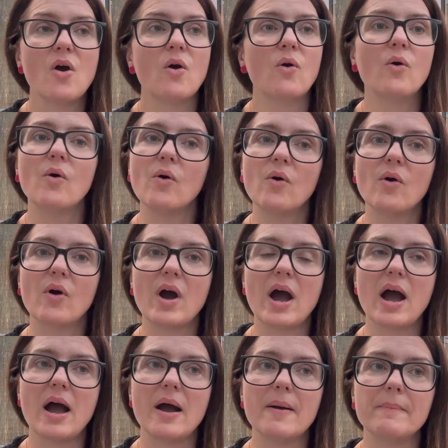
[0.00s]
or
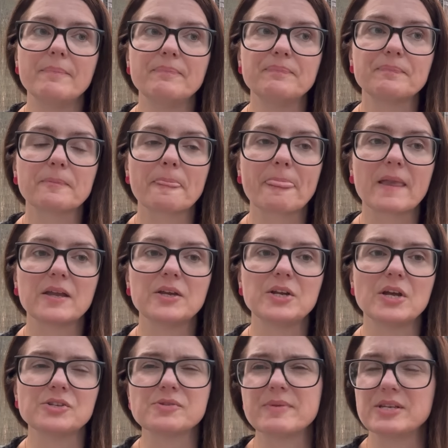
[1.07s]
you
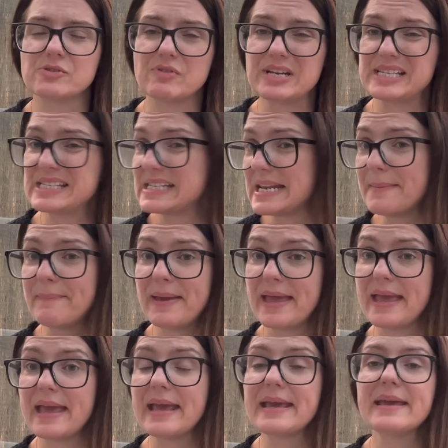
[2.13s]
know, something that's really
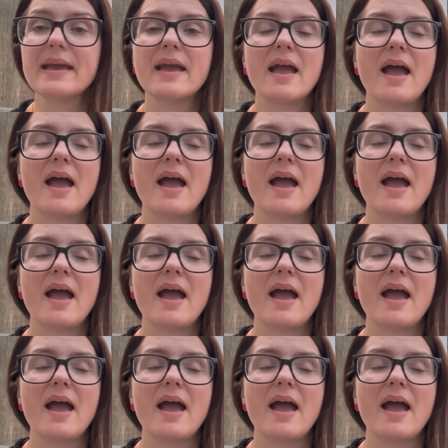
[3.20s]
slippy,